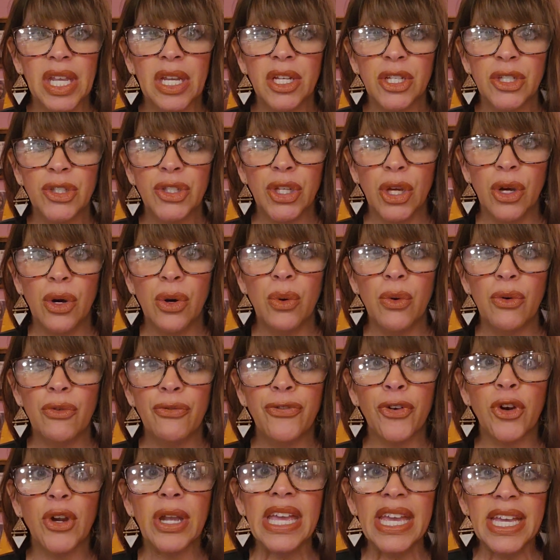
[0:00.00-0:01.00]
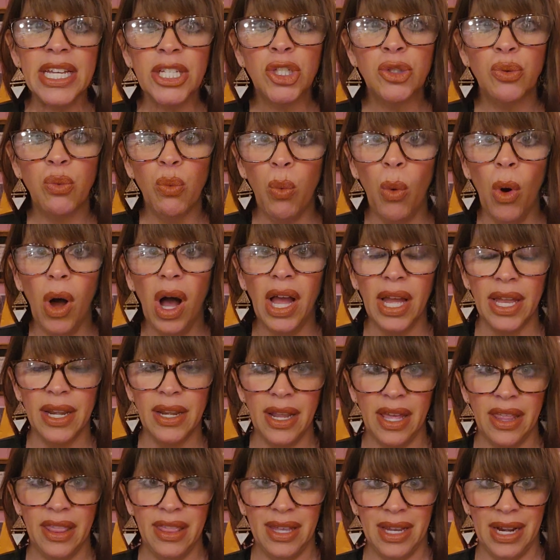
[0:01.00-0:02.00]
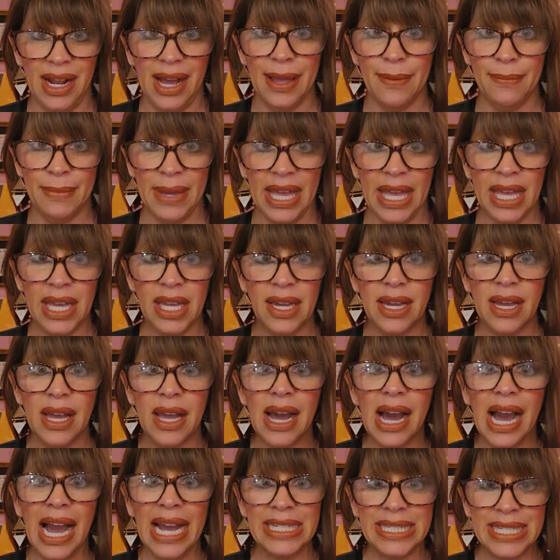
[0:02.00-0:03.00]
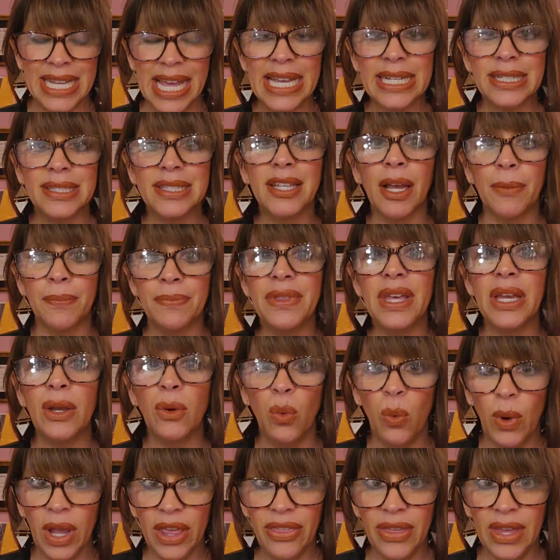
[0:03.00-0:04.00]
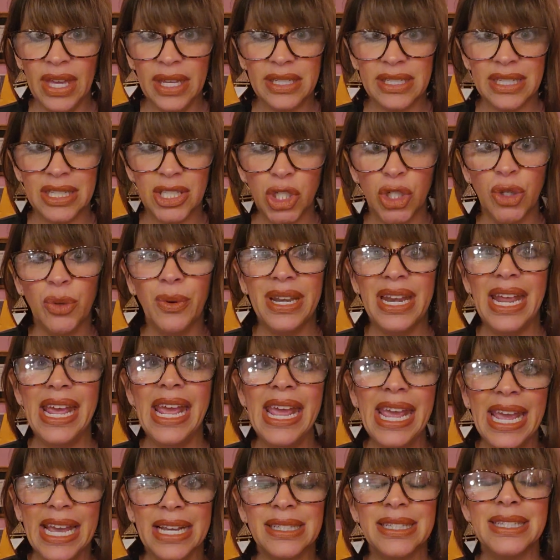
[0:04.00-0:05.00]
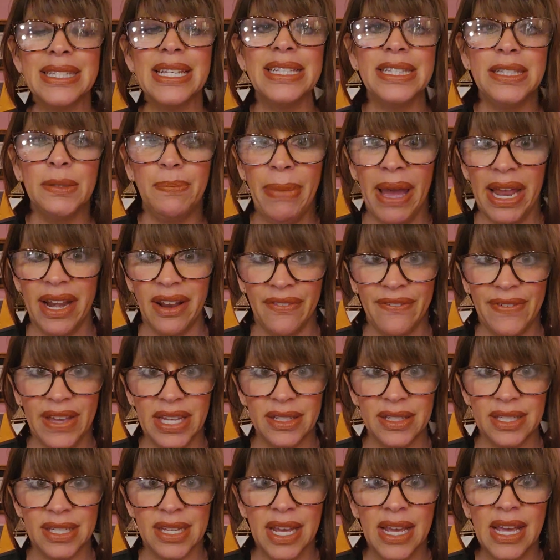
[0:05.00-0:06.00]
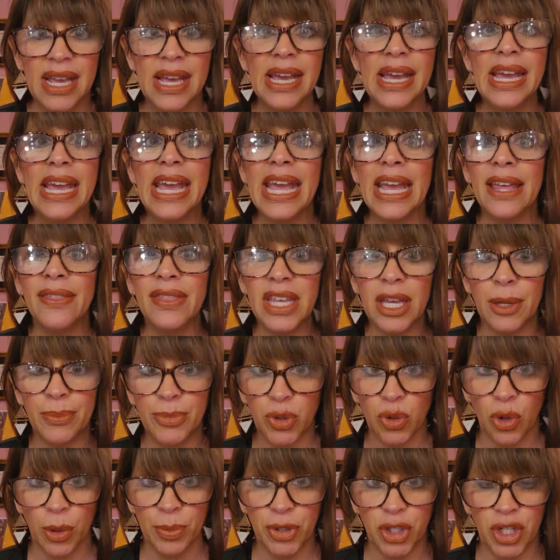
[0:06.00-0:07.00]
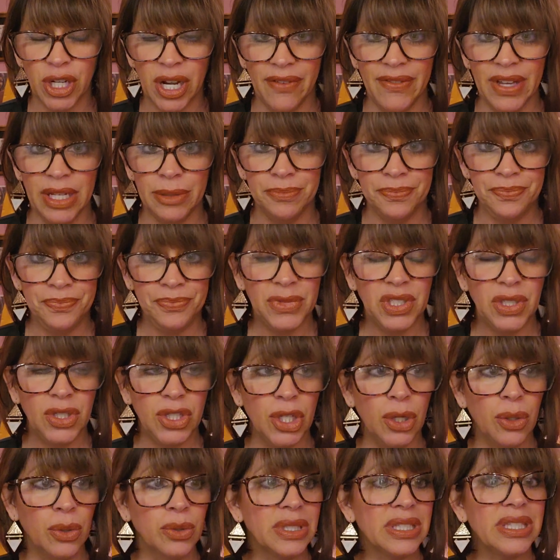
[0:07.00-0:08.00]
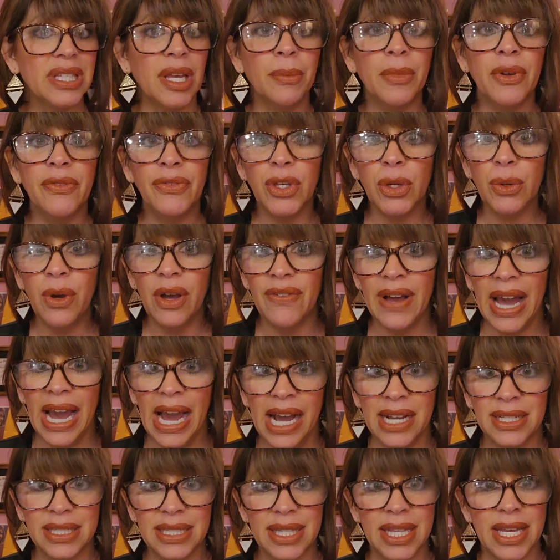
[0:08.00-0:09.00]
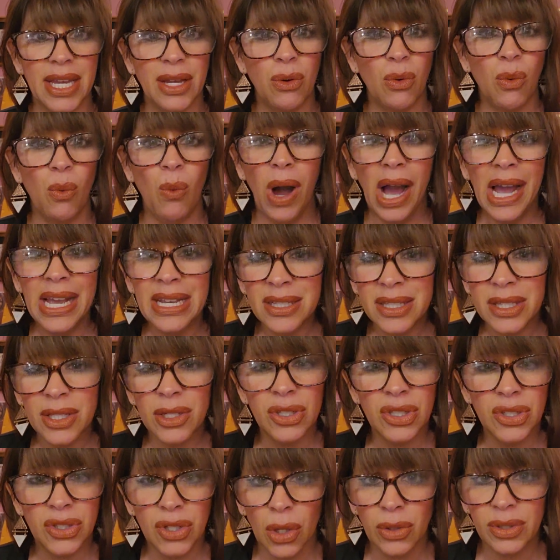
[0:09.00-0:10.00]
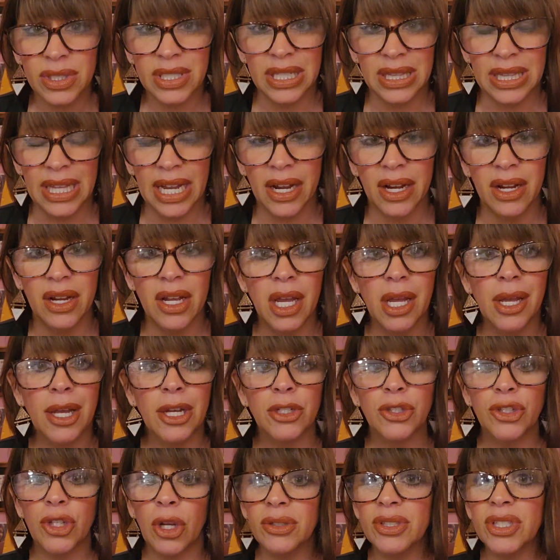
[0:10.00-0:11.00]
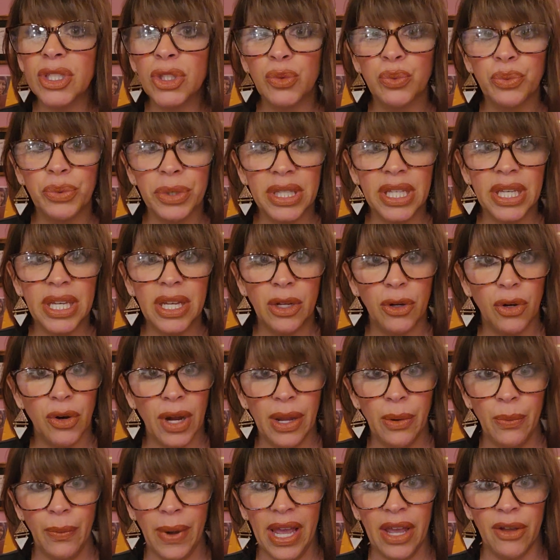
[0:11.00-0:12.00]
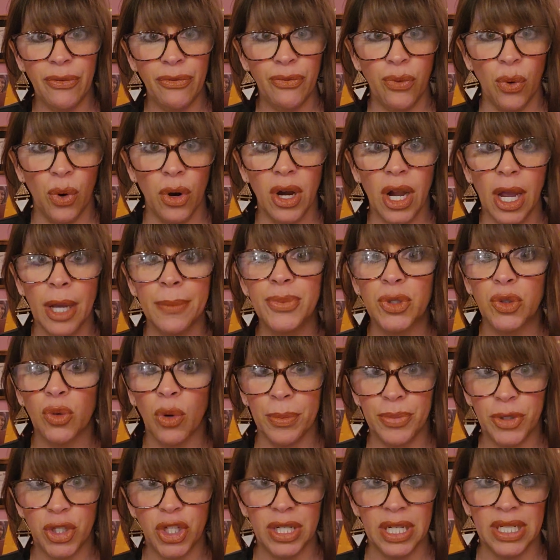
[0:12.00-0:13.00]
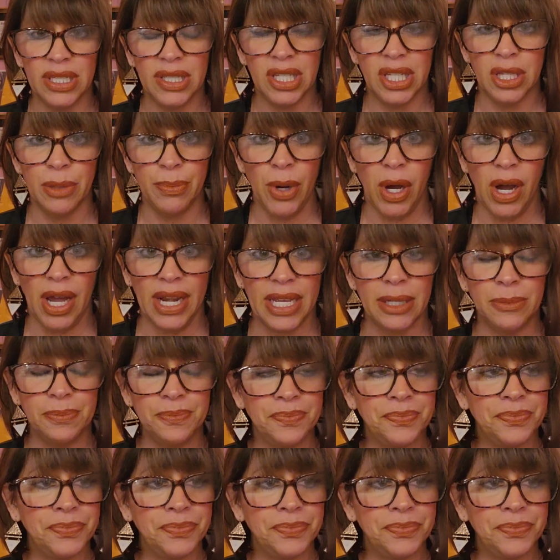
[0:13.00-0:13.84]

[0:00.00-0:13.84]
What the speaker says: So for each one that I make, I take something with it to enhance its benefit and the absorption of it. So some of you have asked, like, why is there salt in there? Salt is really great way for absorption into the body.